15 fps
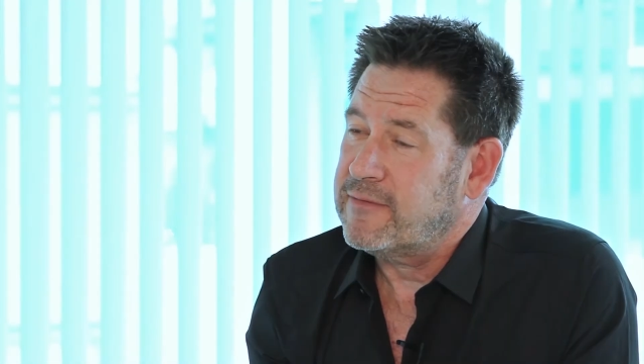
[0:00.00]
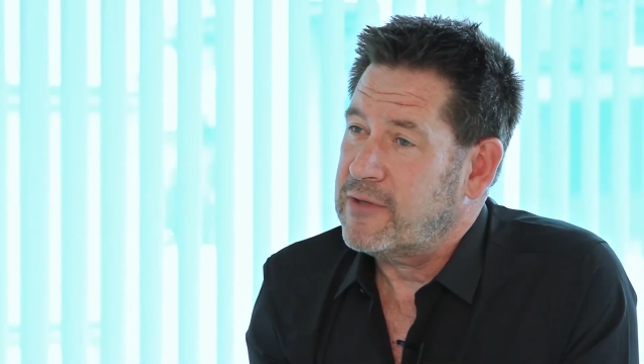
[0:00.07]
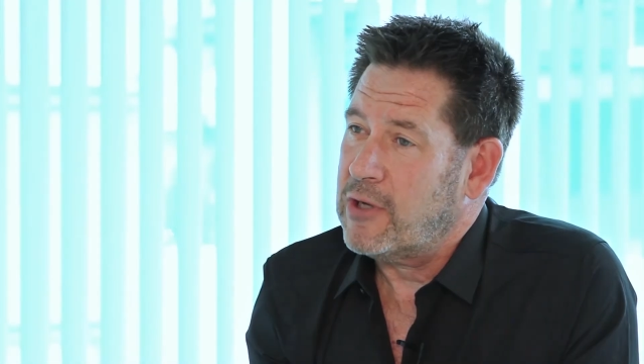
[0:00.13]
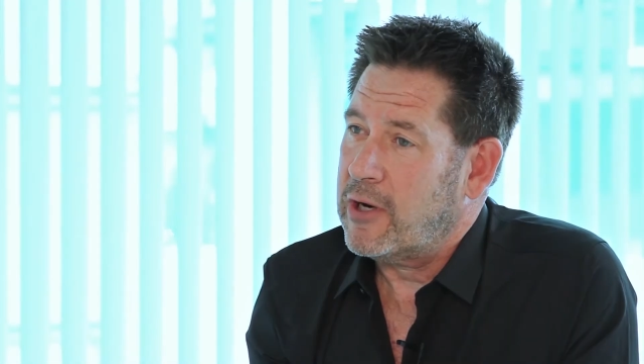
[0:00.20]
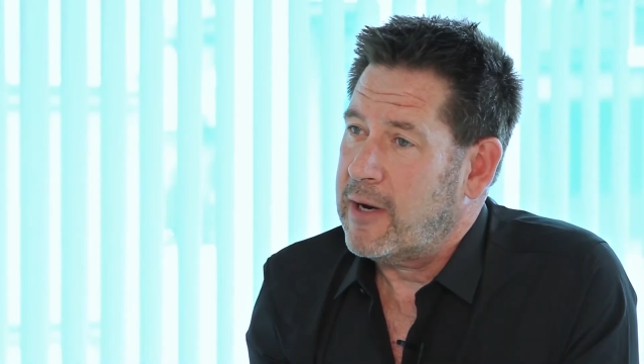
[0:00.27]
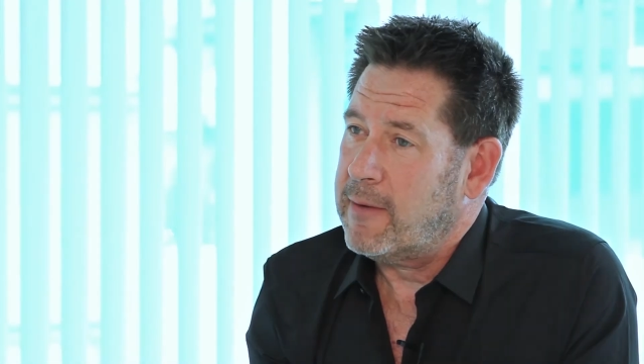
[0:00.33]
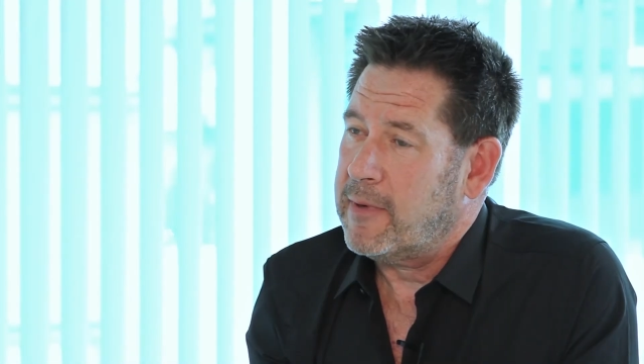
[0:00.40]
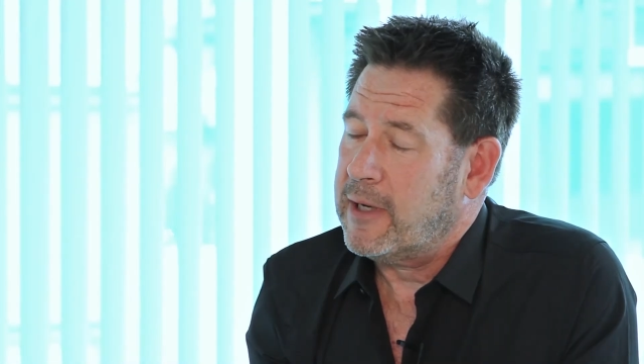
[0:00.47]
of
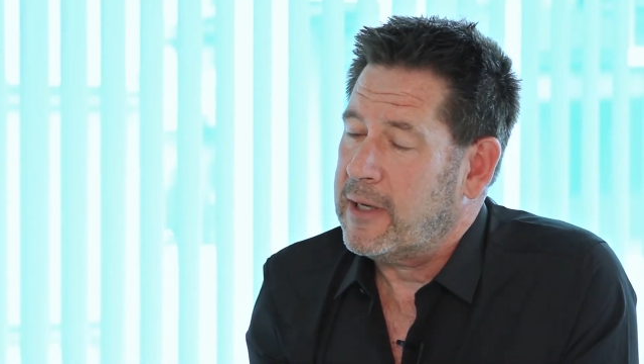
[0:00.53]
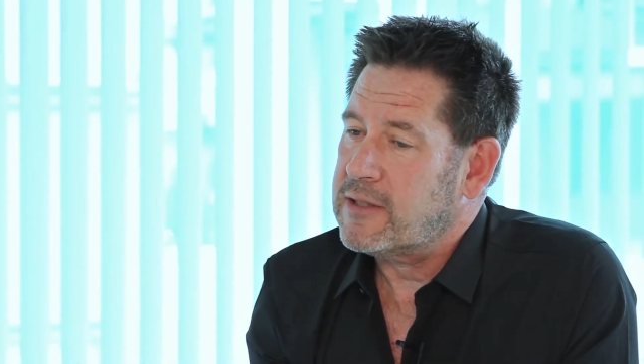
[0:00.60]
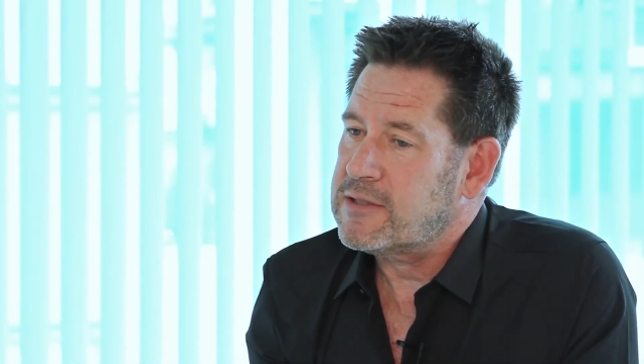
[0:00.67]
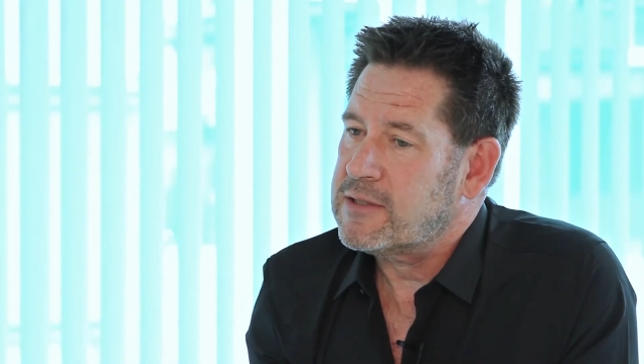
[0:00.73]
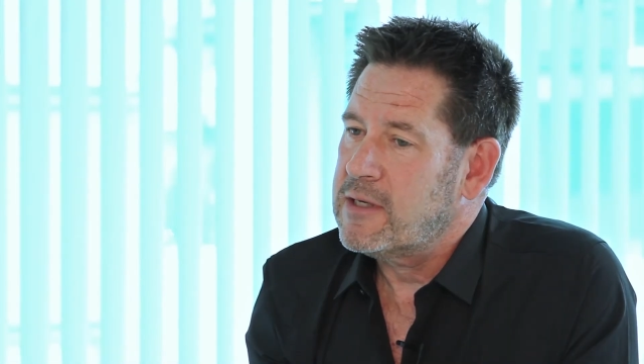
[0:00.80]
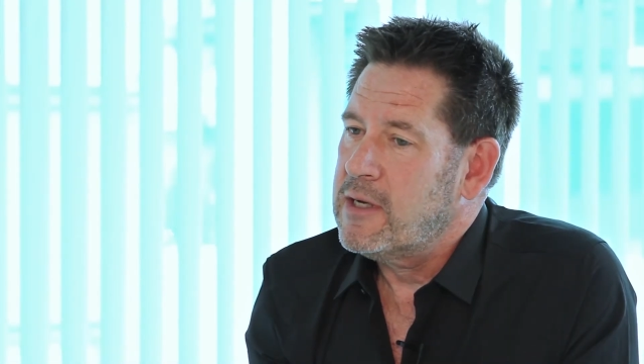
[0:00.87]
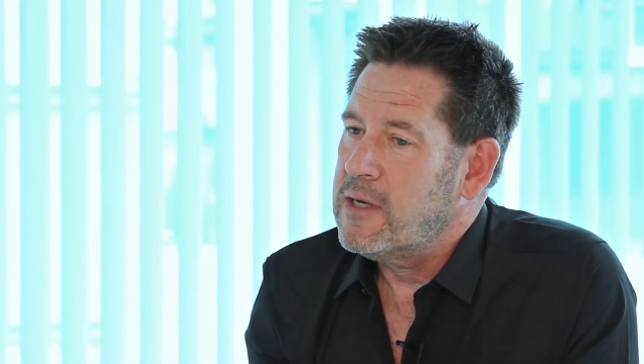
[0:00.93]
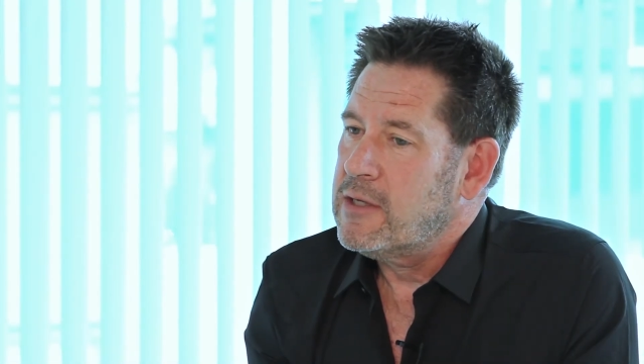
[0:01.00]
dynamics
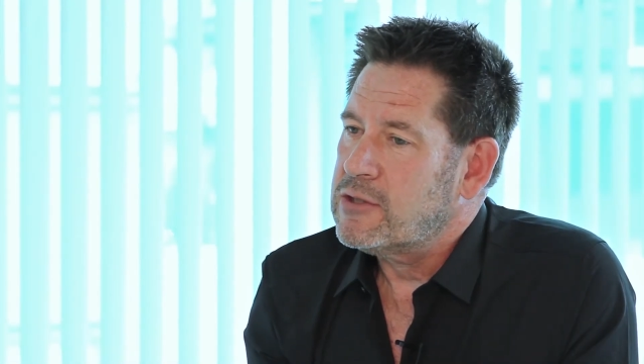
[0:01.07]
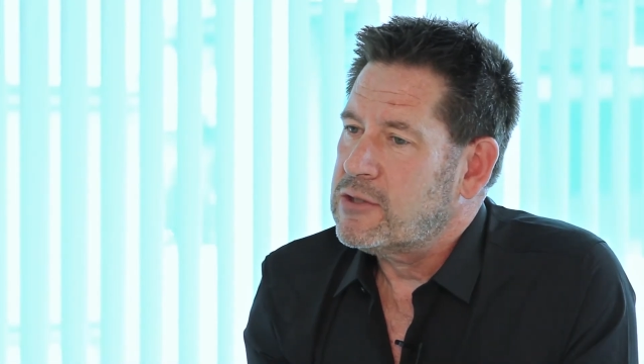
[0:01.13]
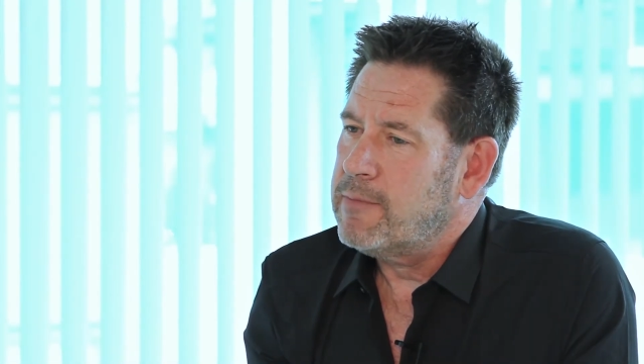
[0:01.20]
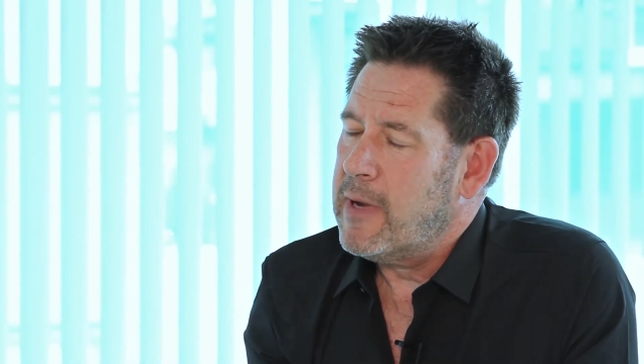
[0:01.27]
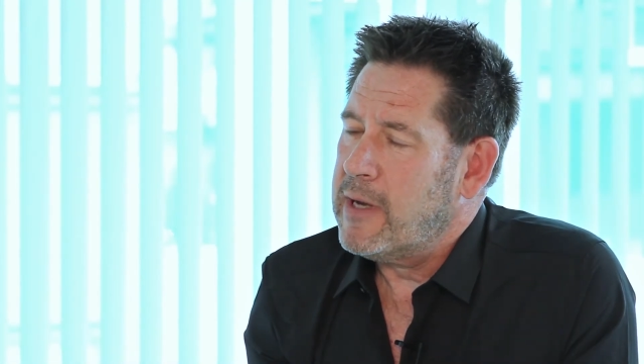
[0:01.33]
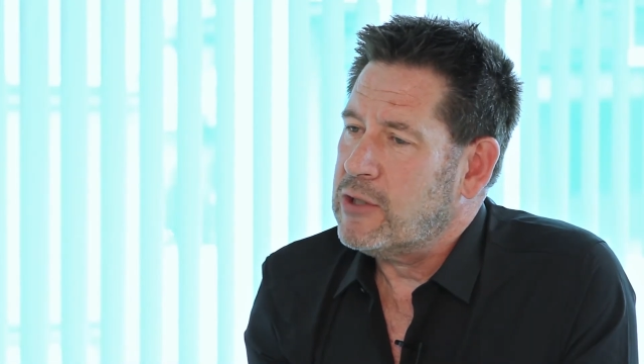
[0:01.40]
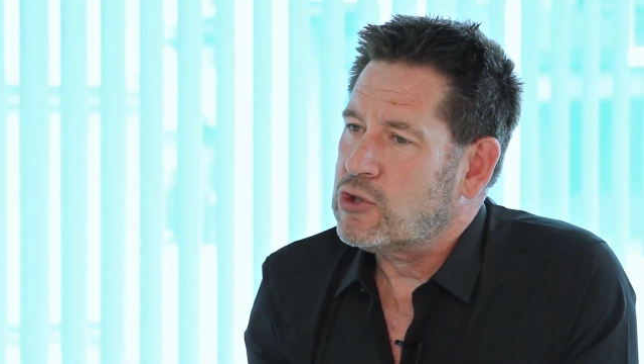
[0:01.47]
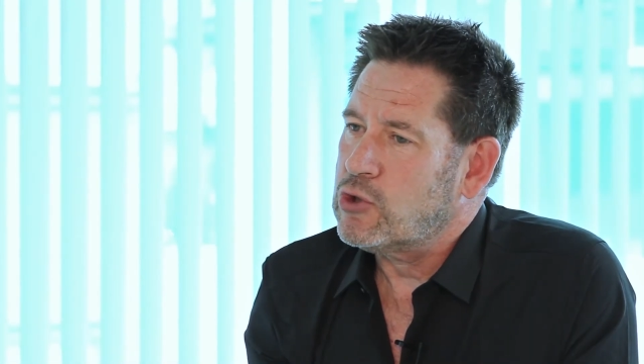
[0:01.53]
to
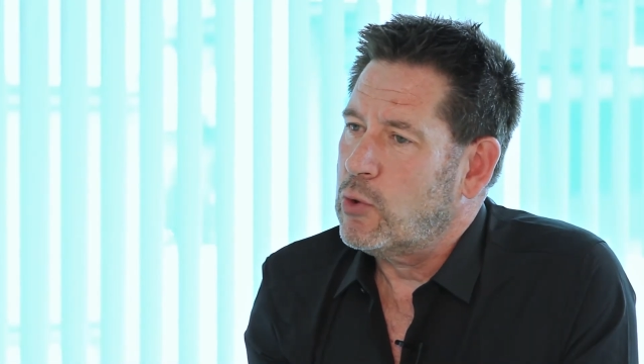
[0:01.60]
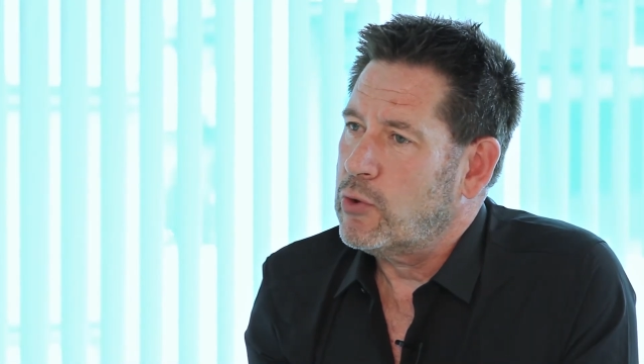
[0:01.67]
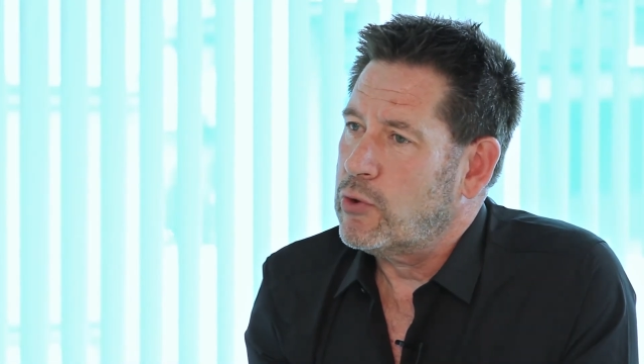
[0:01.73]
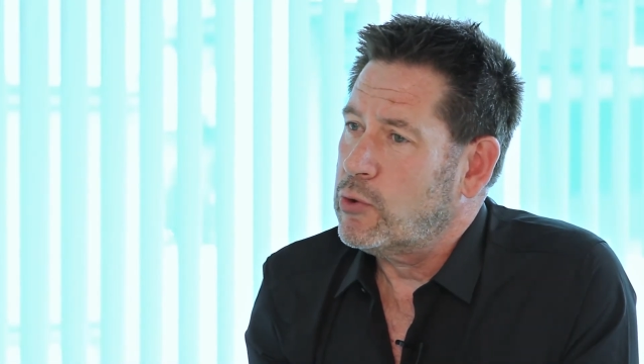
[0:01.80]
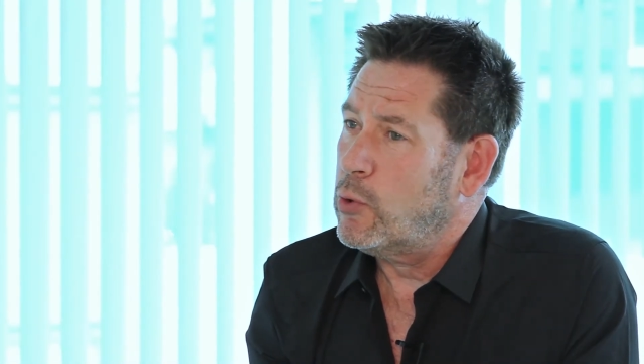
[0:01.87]
make sure that